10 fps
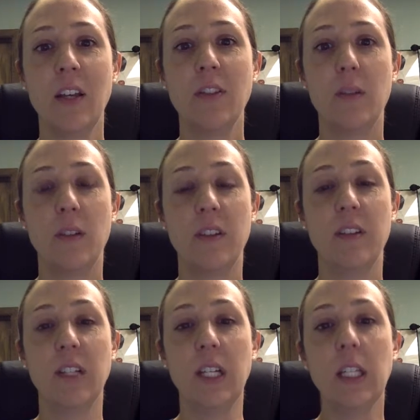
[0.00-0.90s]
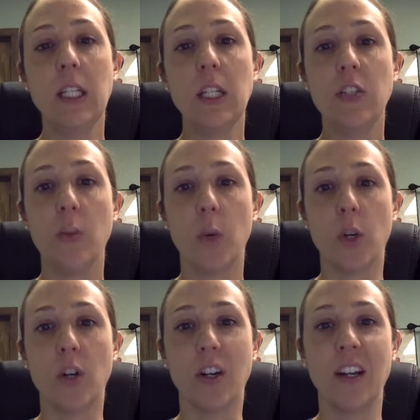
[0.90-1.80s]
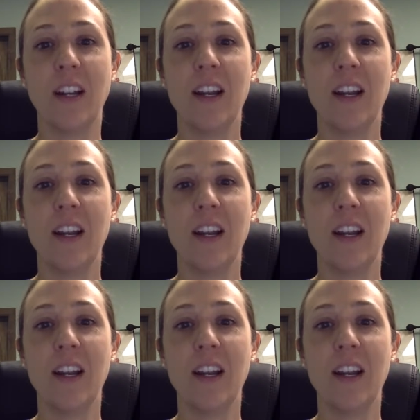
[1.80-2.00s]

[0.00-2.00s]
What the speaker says: So this is an Indonesian word,